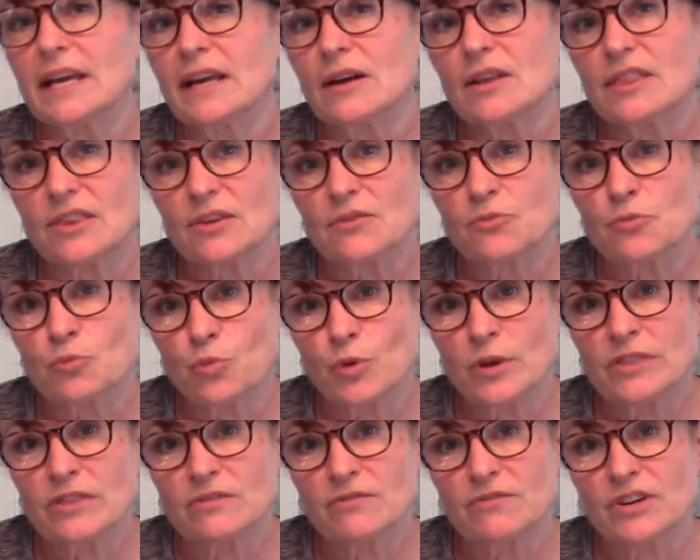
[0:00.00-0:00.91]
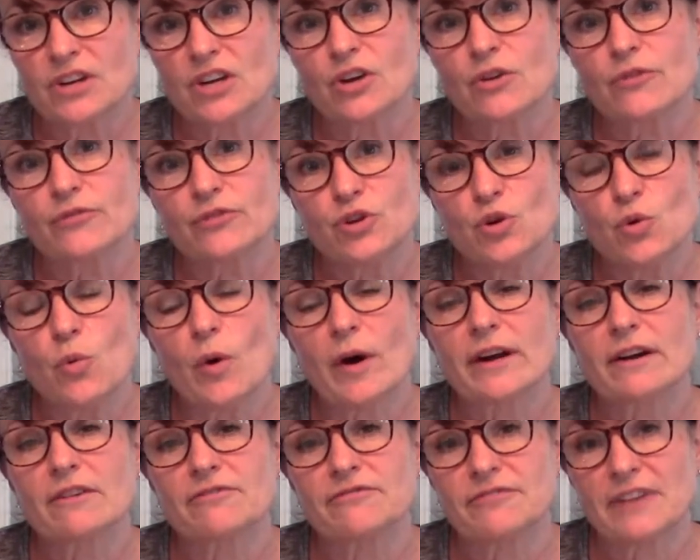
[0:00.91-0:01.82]
with the video, if you want
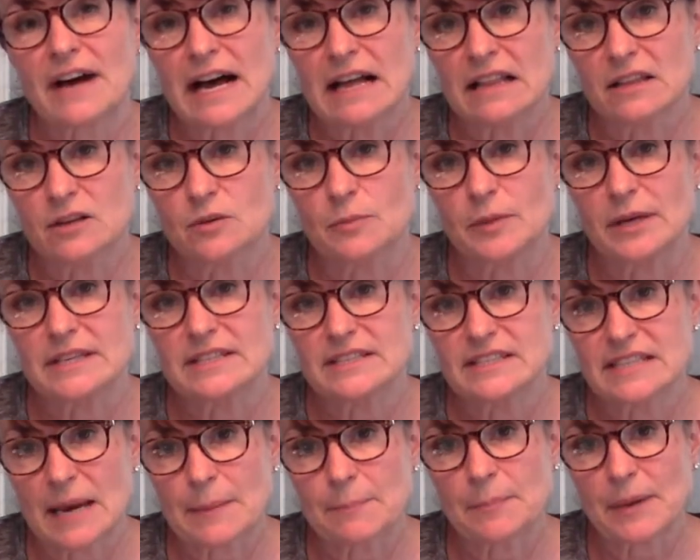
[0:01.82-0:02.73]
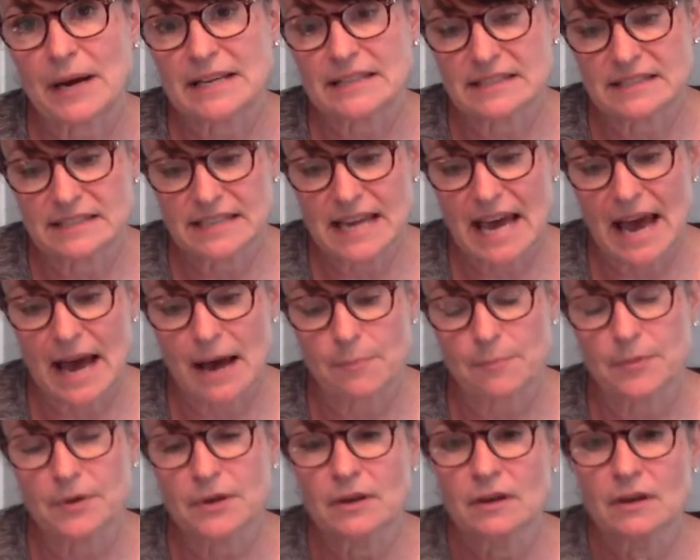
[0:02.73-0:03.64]
to follow me step by
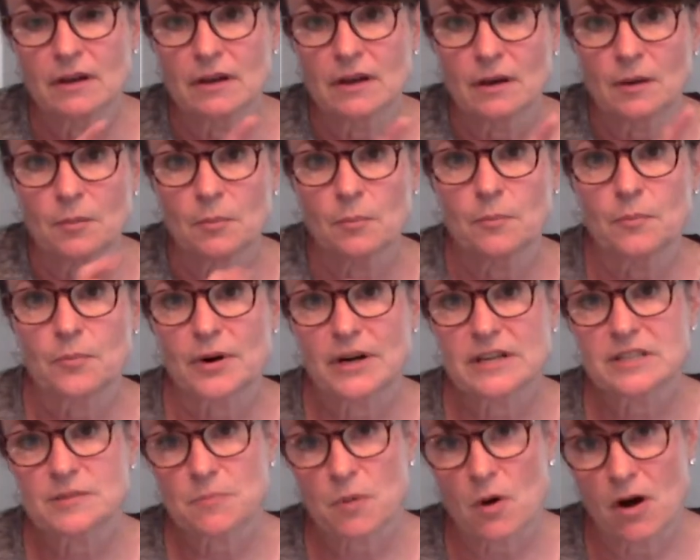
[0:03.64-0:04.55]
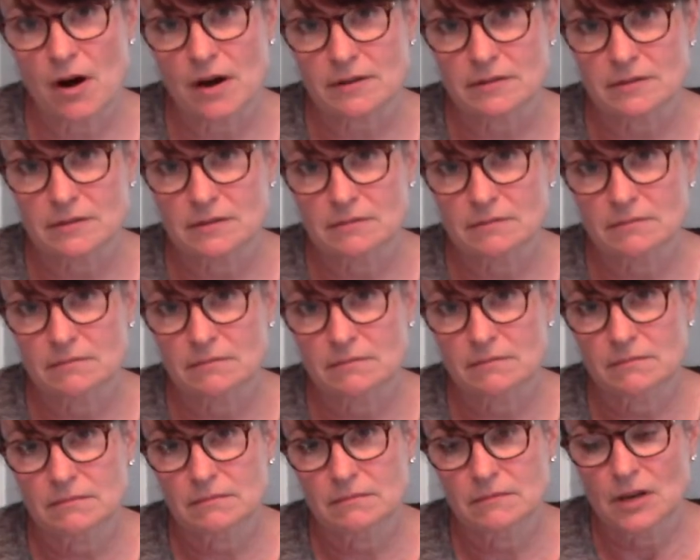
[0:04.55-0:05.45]
step, press pause.
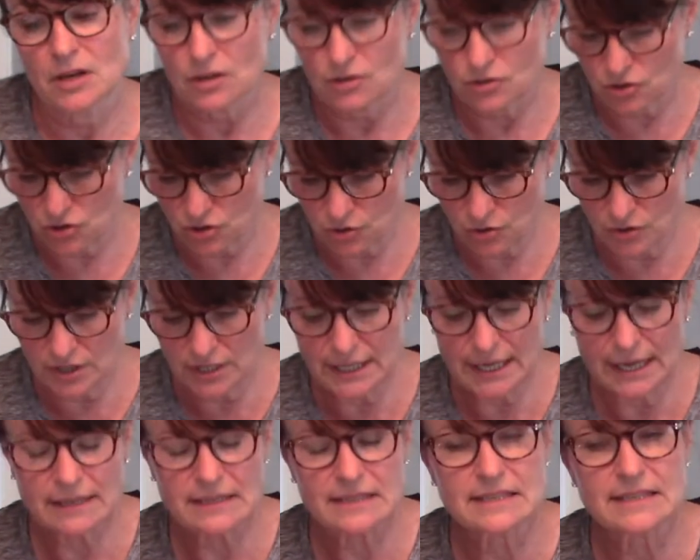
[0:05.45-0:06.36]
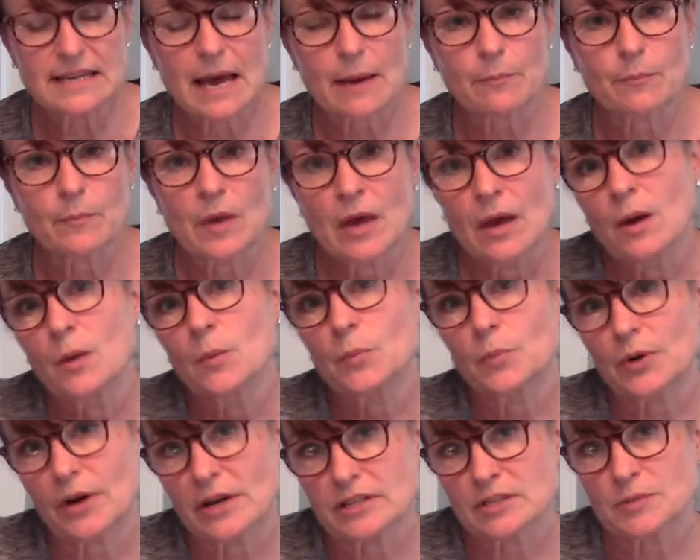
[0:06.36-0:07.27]
Do the next step.
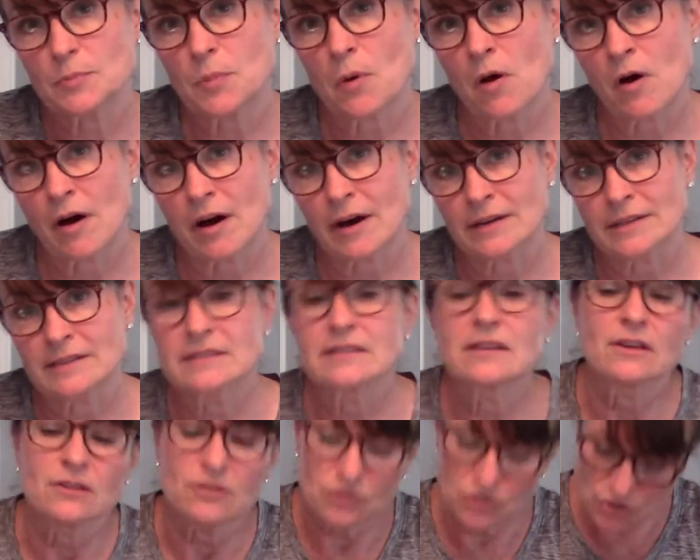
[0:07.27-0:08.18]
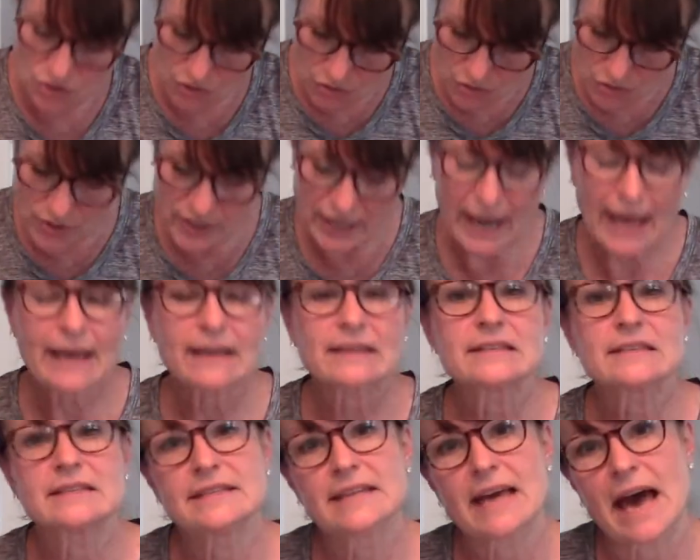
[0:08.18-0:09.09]
Press pause. Do the next
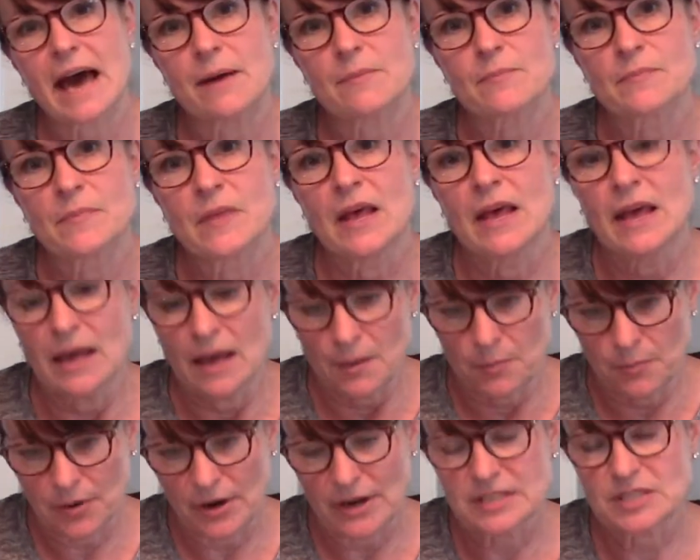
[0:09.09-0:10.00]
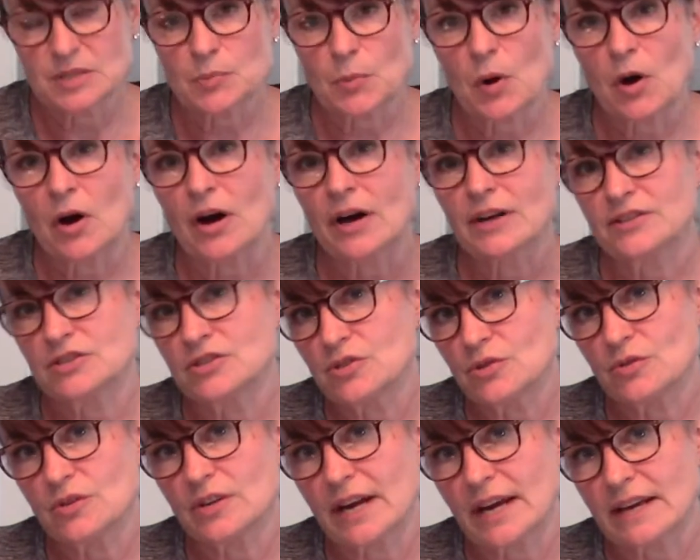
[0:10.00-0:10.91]
step. Press pause.
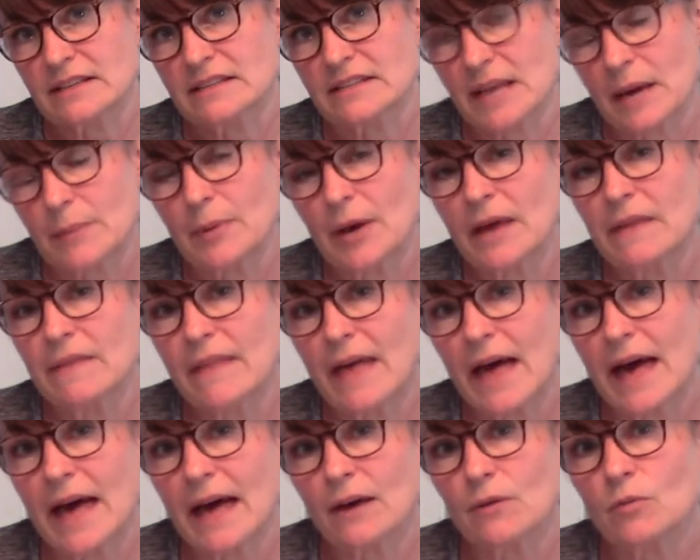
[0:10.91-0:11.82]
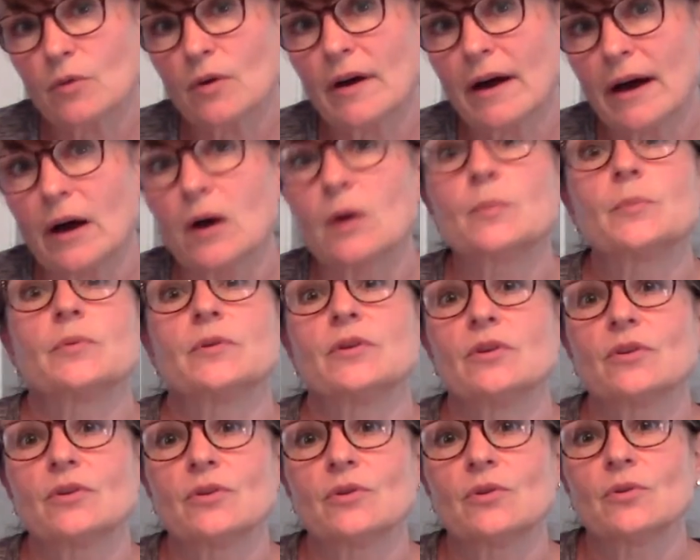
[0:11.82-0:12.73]
Do the next step. And that will help
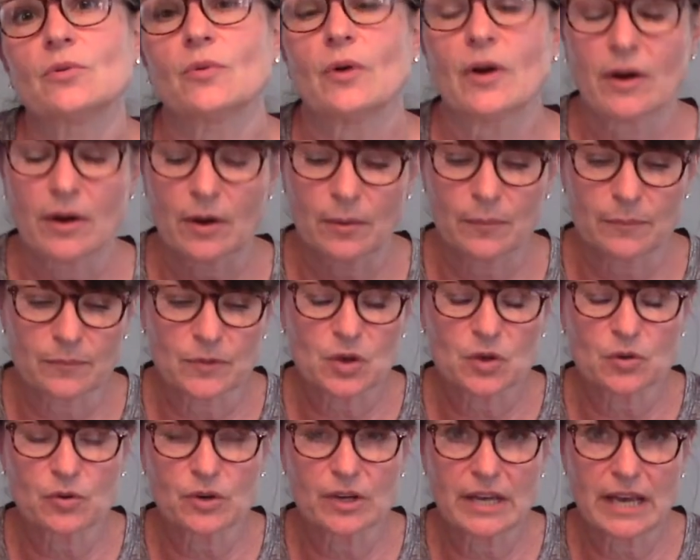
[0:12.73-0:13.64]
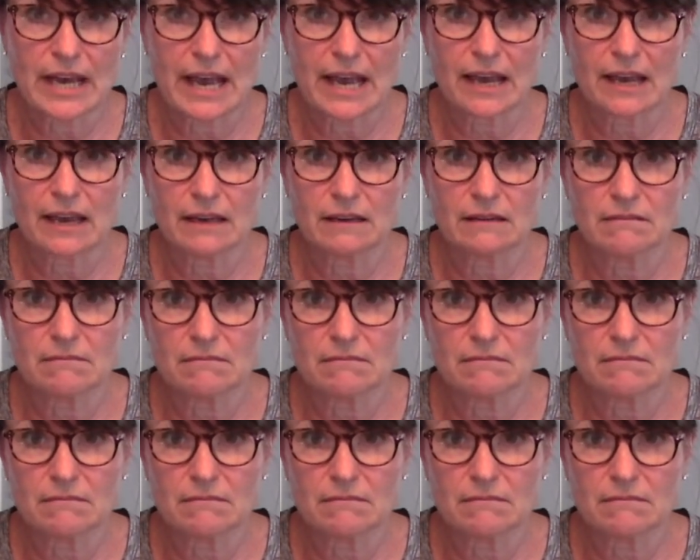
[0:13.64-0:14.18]
you create